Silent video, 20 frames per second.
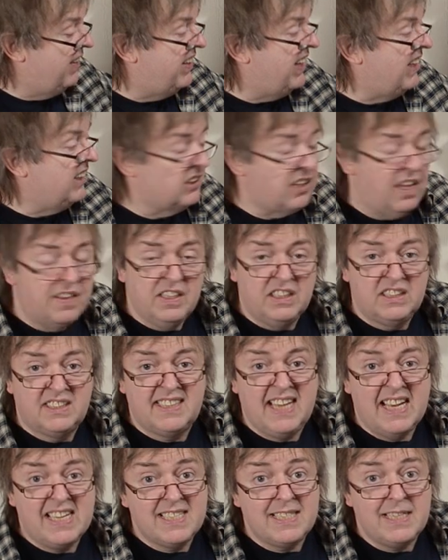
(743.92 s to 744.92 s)
Things like this
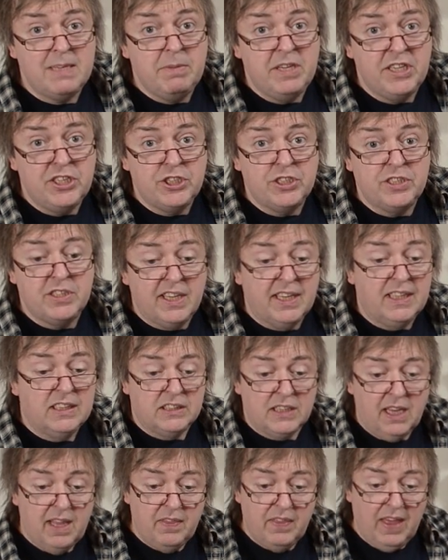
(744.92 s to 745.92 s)
test image and
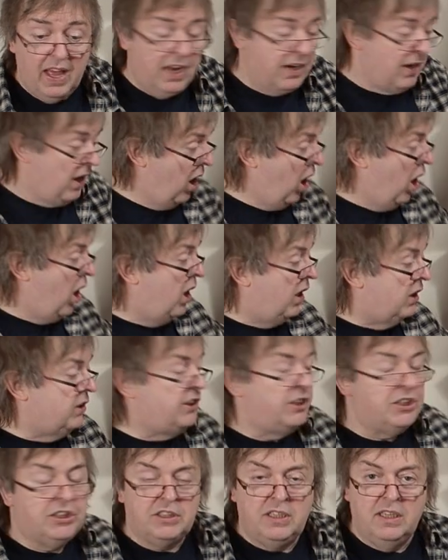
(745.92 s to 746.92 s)
things like that,
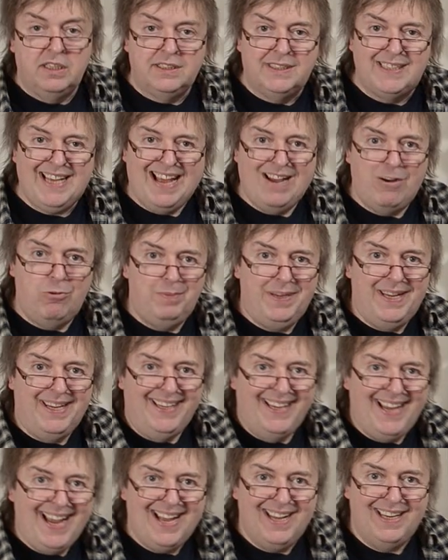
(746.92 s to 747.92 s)
just to help you
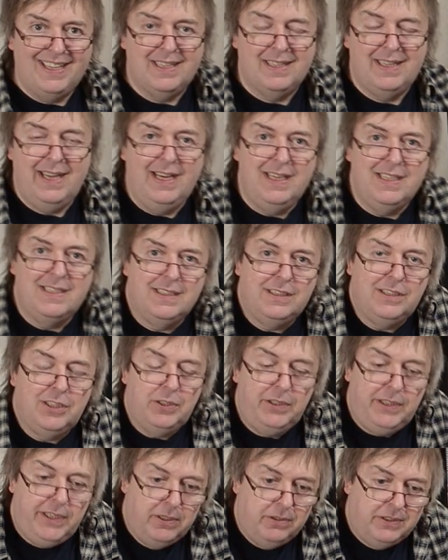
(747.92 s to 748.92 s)
get into
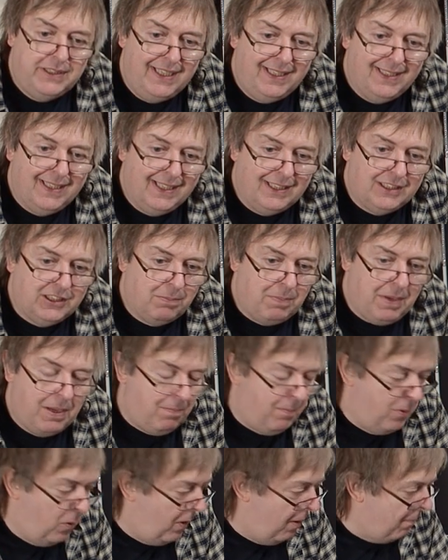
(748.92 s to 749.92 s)
using things a
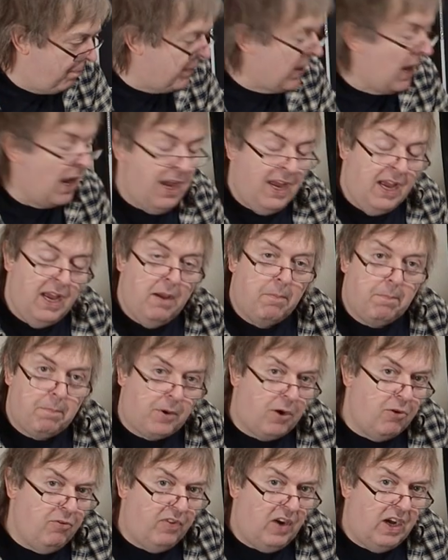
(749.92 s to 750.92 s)
bit more.
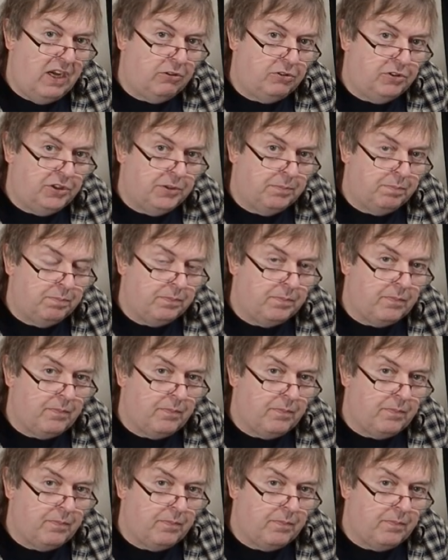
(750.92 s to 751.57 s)
Profiles,